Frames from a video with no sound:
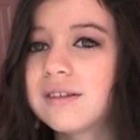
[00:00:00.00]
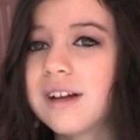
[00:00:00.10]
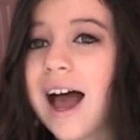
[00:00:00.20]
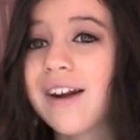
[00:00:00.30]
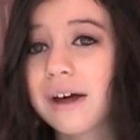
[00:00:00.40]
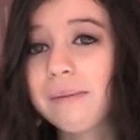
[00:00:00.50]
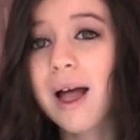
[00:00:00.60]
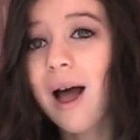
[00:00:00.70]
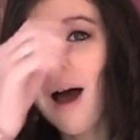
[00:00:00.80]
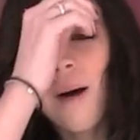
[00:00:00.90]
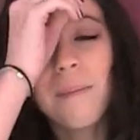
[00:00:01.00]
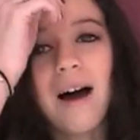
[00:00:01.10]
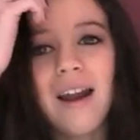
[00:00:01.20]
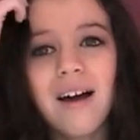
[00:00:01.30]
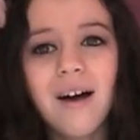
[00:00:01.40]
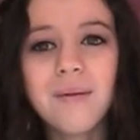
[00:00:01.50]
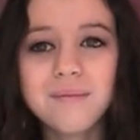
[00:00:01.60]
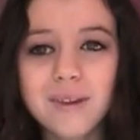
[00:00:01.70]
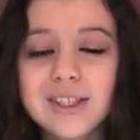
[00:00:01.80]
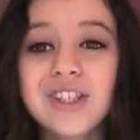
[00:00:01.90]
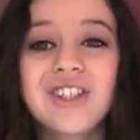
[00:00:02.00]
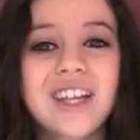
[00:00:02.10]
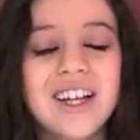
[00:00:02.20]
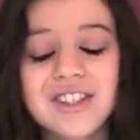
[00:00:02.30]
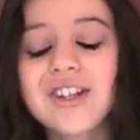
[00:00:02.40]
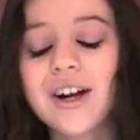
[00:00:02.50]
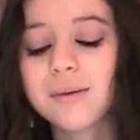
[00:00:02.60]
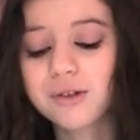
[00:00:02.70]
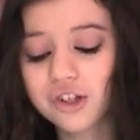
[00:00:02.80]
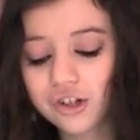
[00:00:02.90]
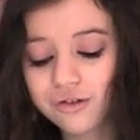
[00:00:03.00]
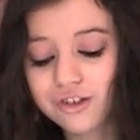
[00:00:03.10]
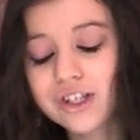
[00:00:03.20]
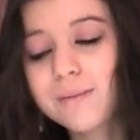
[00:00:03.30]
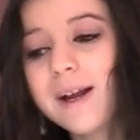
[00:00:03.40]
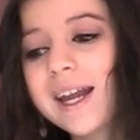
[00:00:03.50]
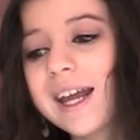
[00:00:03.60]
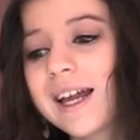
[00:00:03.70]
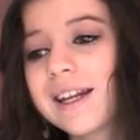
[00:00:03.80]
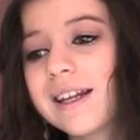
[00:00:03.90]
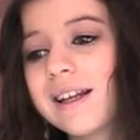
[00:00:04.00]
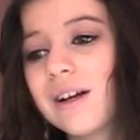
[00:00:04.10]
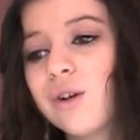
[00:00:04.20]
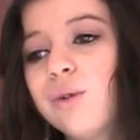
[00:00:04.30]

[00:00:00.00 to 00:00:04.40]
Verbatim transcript: I don't know. But um, let's just get started. I'm just going to reach my hand in here.